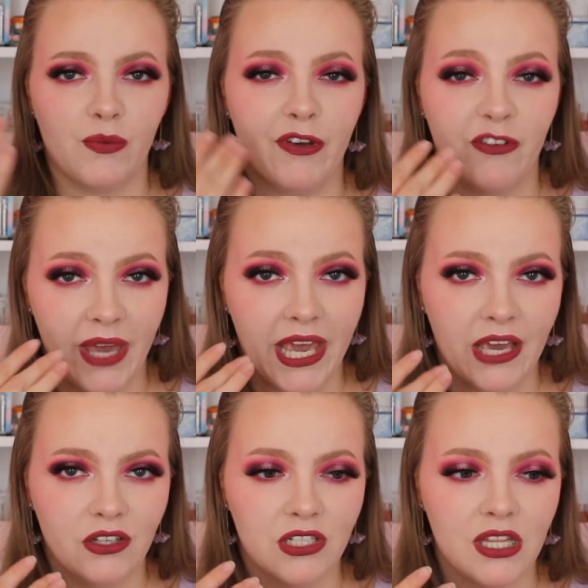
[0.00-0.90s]
a bit of
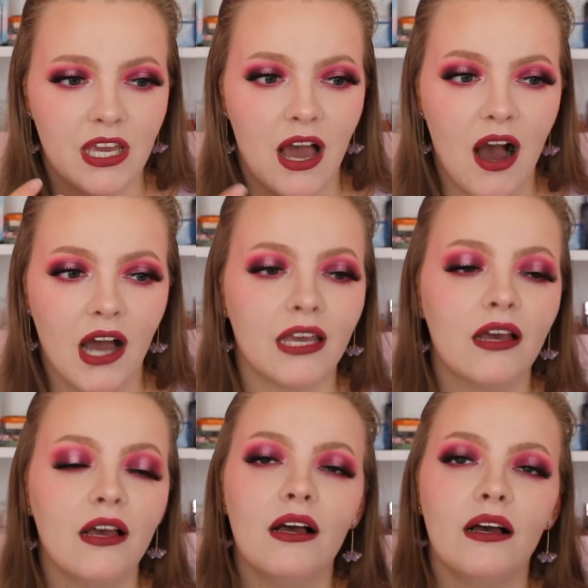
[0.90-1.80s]
pink under the eye.
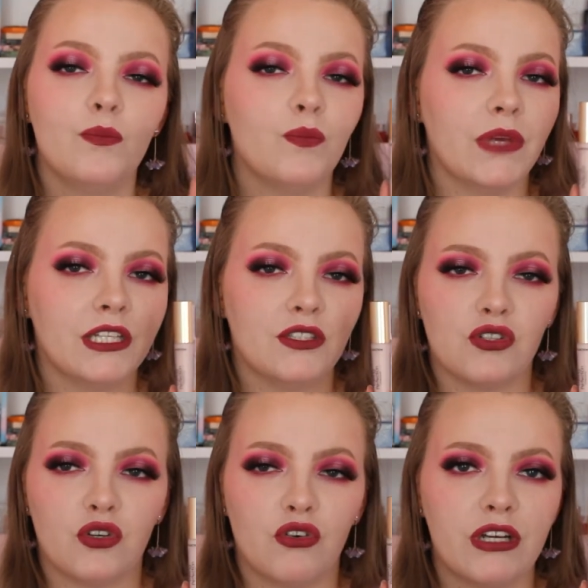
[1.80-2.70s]
It
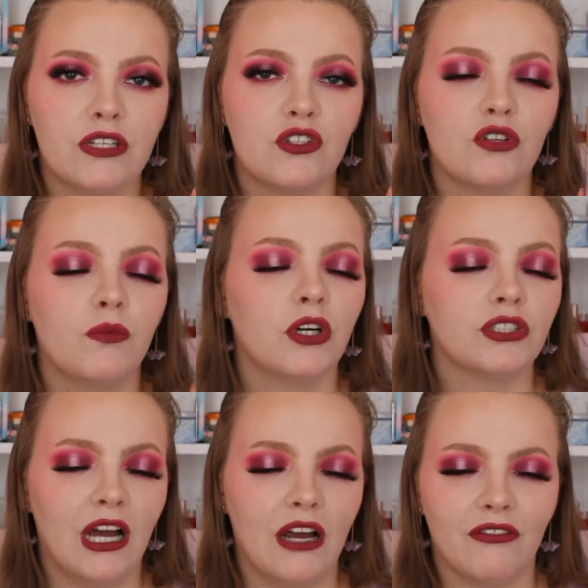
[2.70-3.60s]
doesn't crease too much.
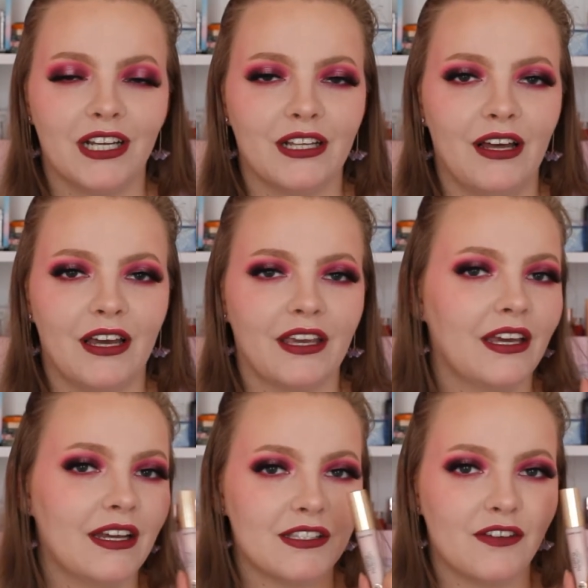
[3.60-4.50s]
I really like
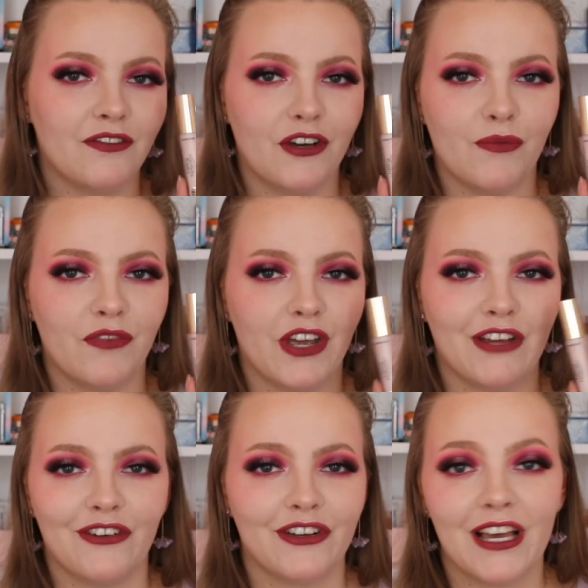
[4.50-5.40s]
it. It's a firm
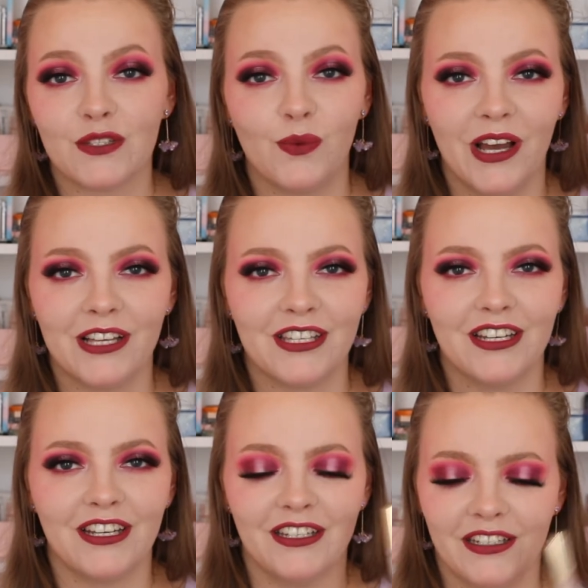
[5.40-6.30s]
favourite. That's why it's
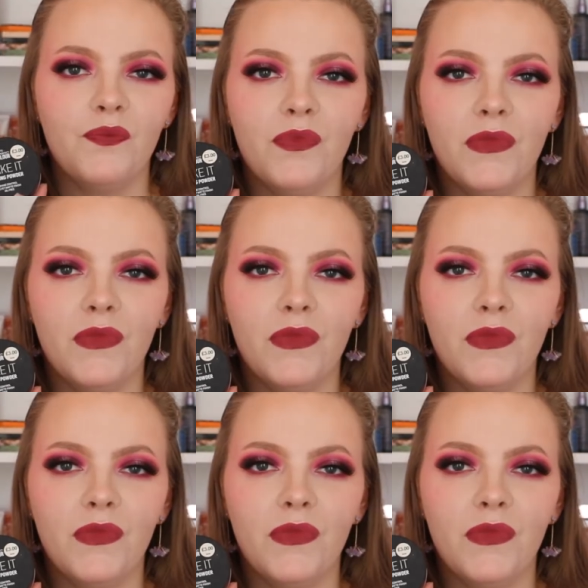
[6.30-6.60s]
in here.